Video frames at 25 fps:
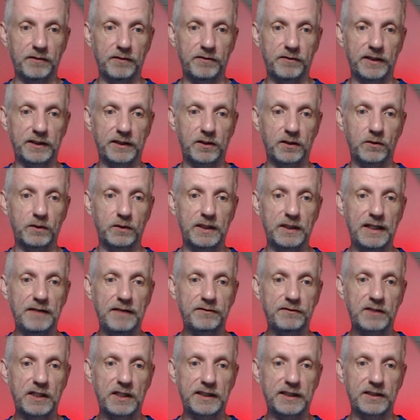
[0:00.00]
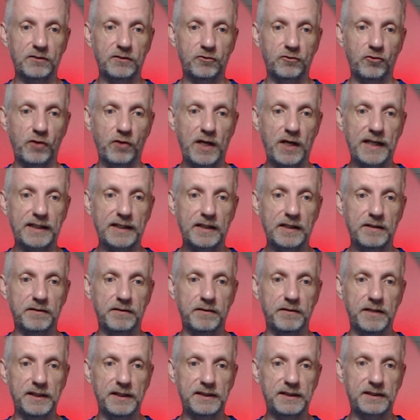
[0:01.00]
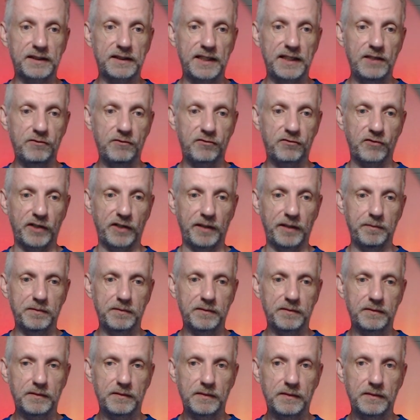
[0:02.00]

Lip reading: If I go and left click and drag this keyframe,